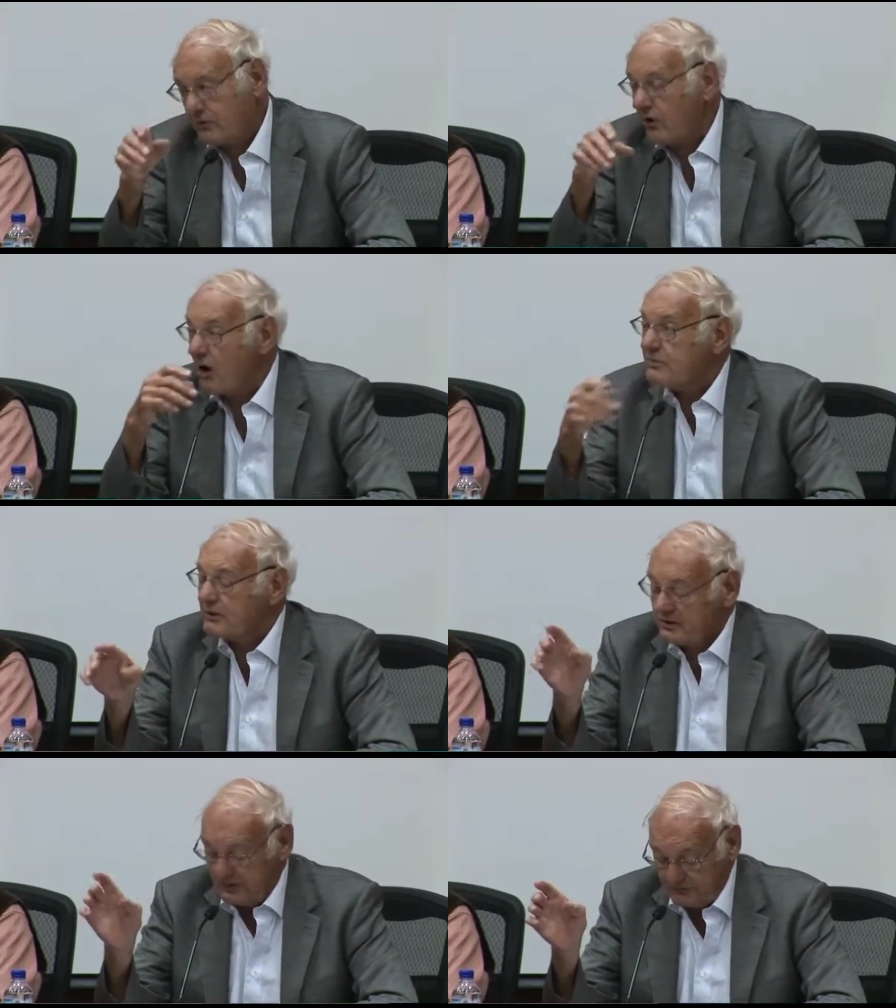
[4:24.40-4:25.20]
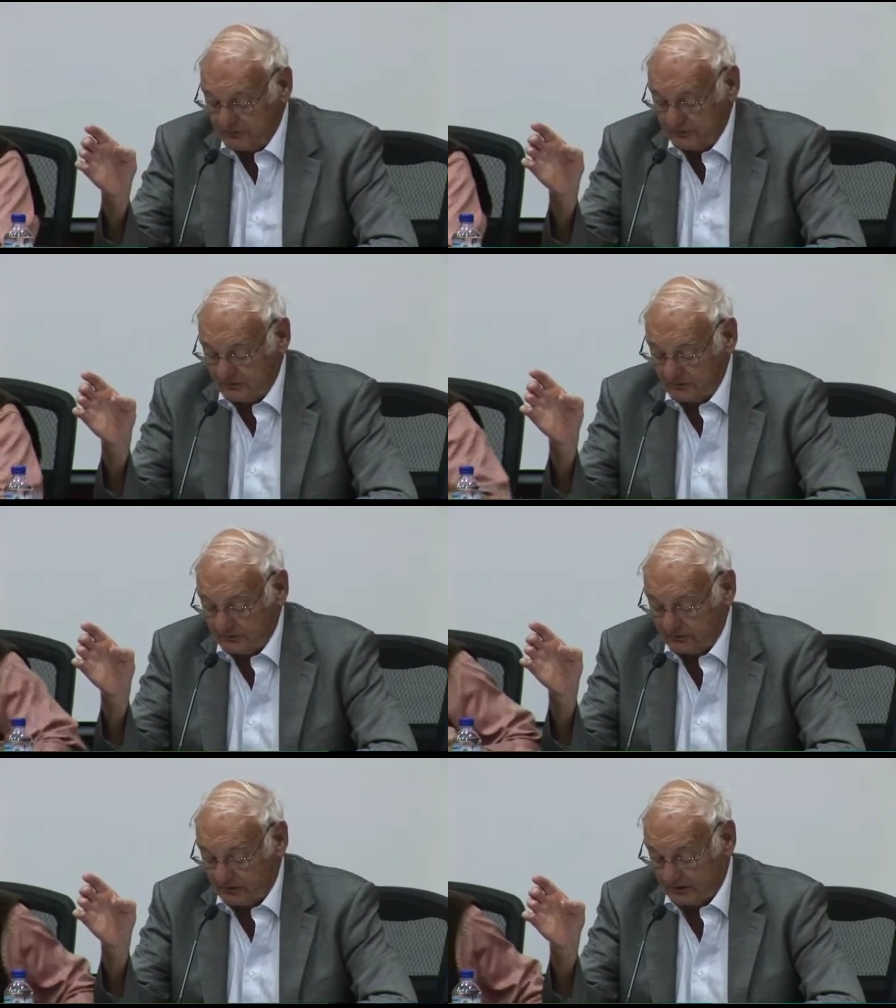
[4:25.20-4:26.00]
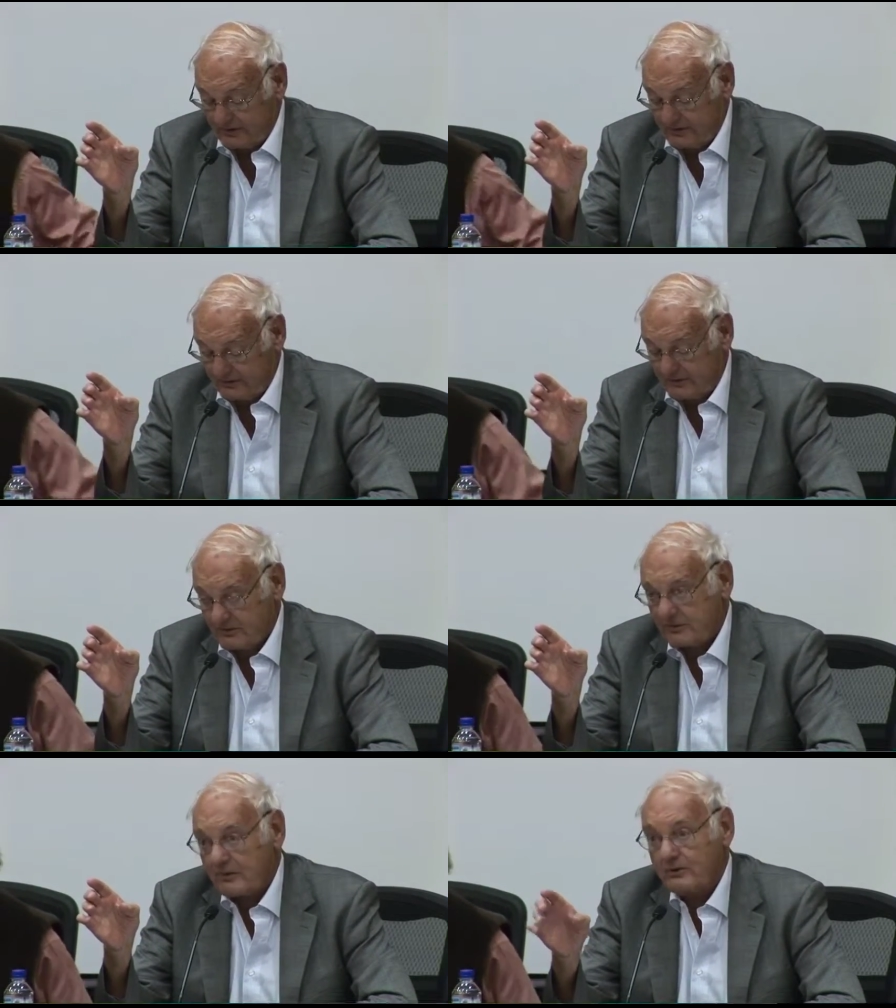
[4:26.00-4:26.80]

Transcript: cooperatives, uh, for instance.